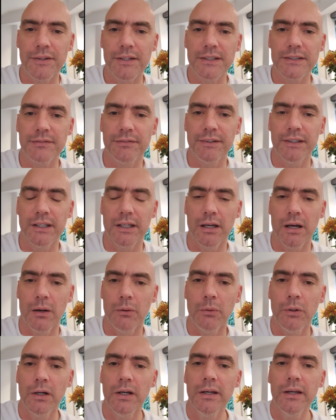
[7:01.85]
this
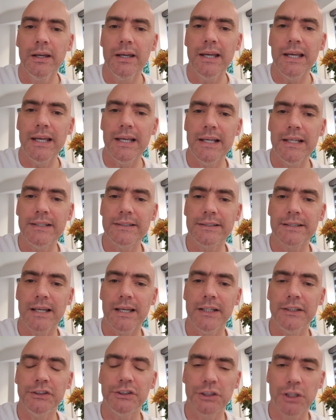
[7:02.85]
video, is
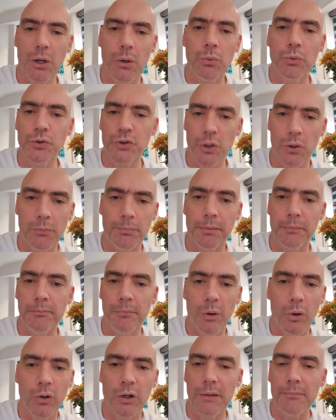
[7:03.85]
it shows up
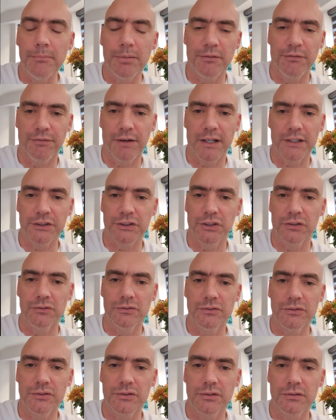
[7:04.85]
more
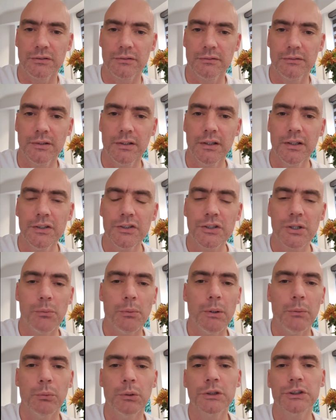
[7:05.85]
imperfections. So
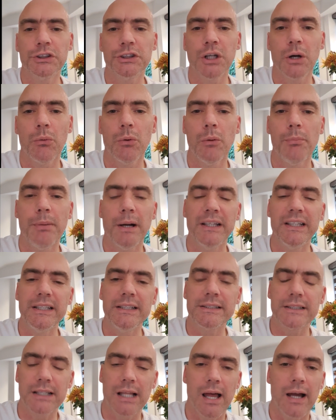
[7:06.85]
it will show up any
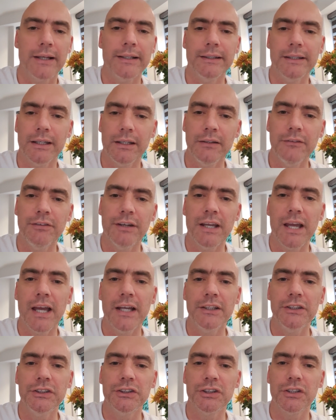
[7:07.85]
slight
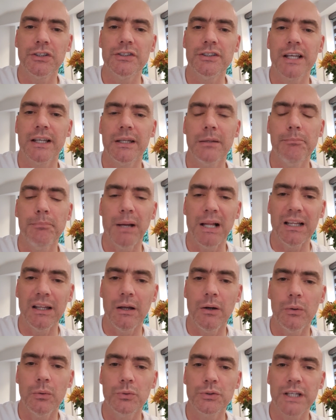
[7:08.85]
deviations, any
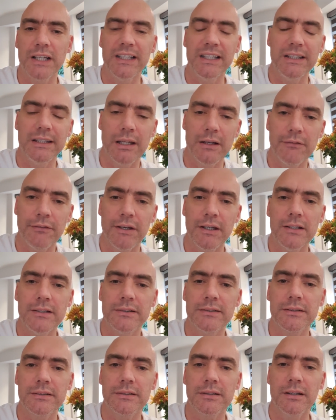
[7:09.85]
bellows, any
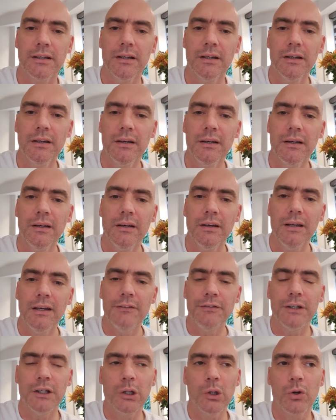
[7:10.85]
divots.
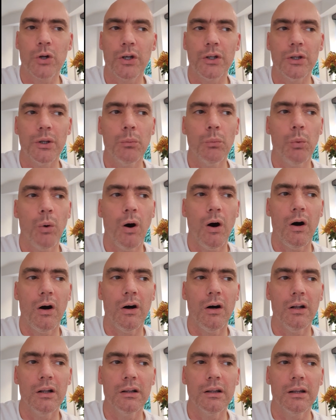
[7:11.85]
If you look at the
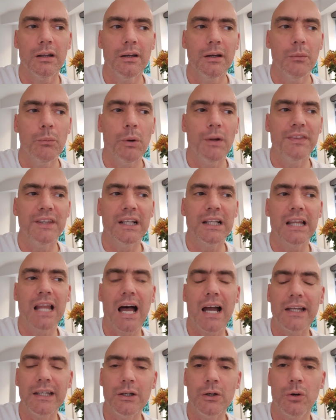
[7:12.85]
wall, when the
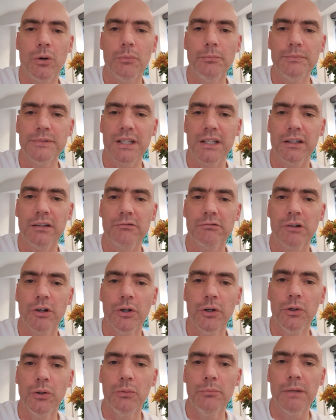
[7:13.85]
light comes in a
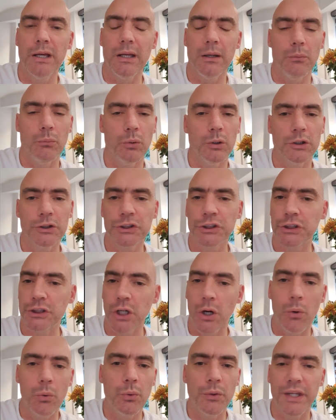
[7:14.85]
room, it will
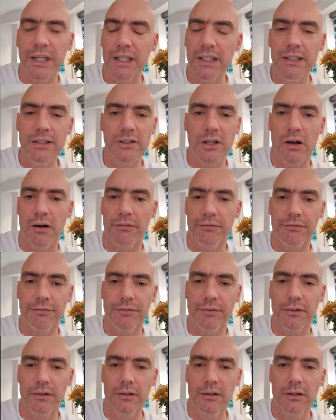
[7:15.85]
show these off